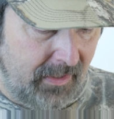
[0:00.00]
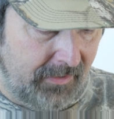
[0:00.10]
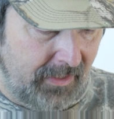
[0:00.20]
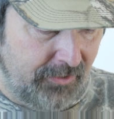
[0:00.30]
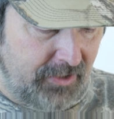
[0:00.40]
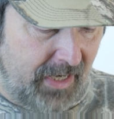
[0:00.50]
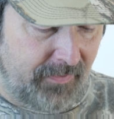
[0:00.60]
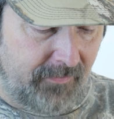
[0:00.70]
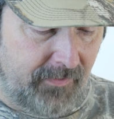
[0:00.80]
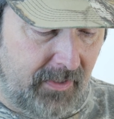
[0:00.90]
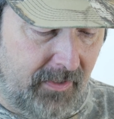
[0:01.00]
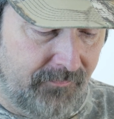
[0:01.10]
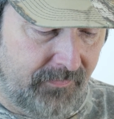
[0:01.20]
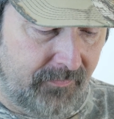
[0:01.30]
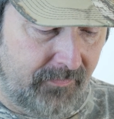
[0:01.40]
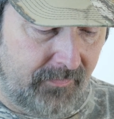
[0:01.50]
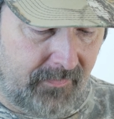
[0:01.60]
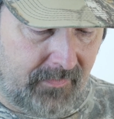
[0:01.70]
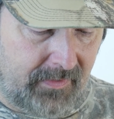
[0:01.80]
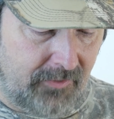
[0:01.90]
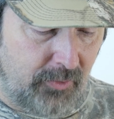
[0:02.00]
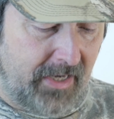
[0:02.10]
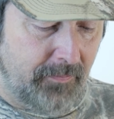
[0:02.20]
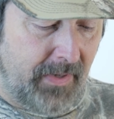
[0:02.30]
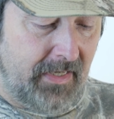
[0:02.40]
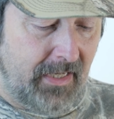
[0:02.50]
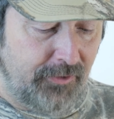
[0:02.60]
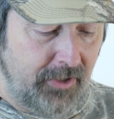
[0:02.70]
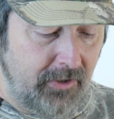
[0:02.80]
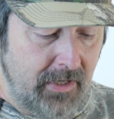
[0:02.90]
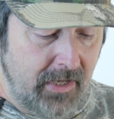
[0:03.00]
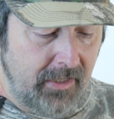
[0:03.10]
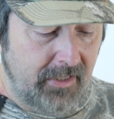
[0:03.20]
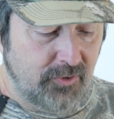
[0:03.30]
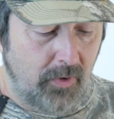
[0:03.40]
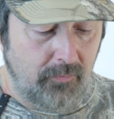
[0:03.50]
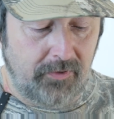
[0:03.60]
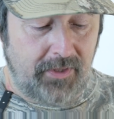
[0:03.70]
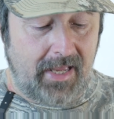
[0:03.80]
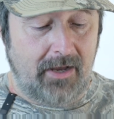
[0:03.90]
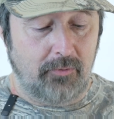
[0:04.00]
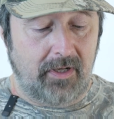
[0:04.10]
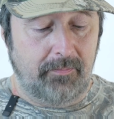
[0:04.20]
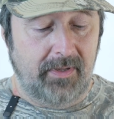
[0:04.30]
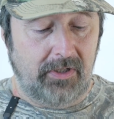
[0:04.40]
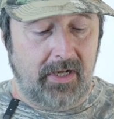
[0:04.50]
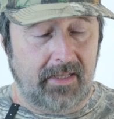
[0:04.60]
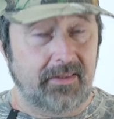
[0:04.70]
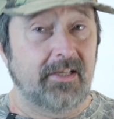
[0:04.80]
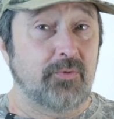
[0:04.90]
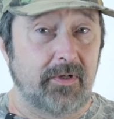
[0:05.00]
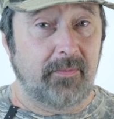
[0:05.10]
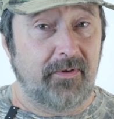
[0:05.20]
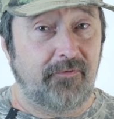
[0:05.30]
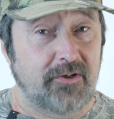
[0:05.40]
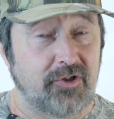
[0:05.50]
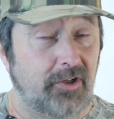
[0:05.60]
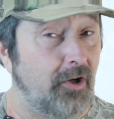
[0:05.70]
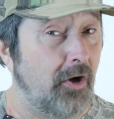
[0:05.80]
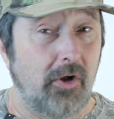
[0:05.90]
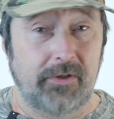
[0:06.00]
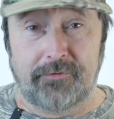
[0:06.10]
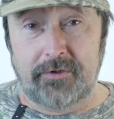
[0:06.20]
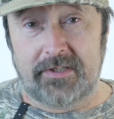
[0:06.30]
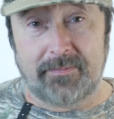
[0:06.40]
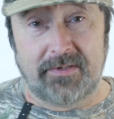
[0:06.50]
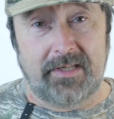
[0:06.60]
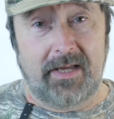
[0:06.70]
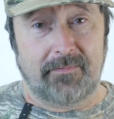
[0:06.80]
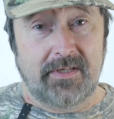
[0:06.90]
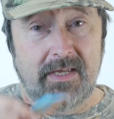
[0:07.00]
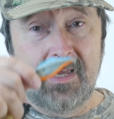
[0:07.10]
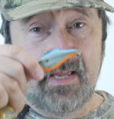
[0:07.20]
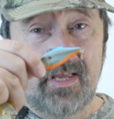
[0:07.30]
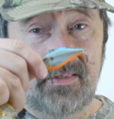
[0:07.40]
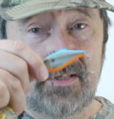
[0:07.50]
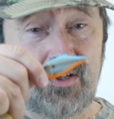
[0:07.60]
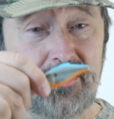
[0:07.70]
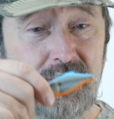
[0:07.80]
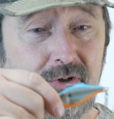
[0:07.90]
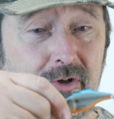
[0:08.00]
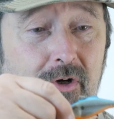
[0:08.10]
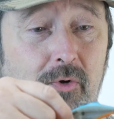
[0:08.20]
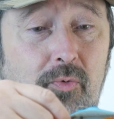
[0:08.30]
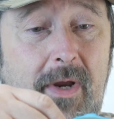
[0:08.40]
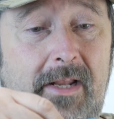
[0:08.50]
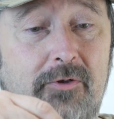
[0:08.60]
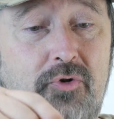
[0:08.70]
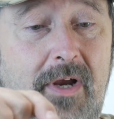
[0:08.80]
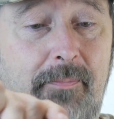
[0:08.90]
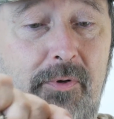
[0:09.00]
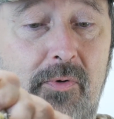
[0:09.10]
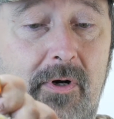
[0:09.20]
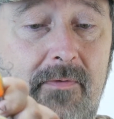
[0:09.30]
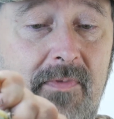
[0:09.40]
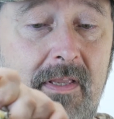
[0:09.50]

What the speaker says: Another type of a crankbait out there is one without a bill on it. And this can be fished at all different types of depths. And this is your good old rattle trap lure.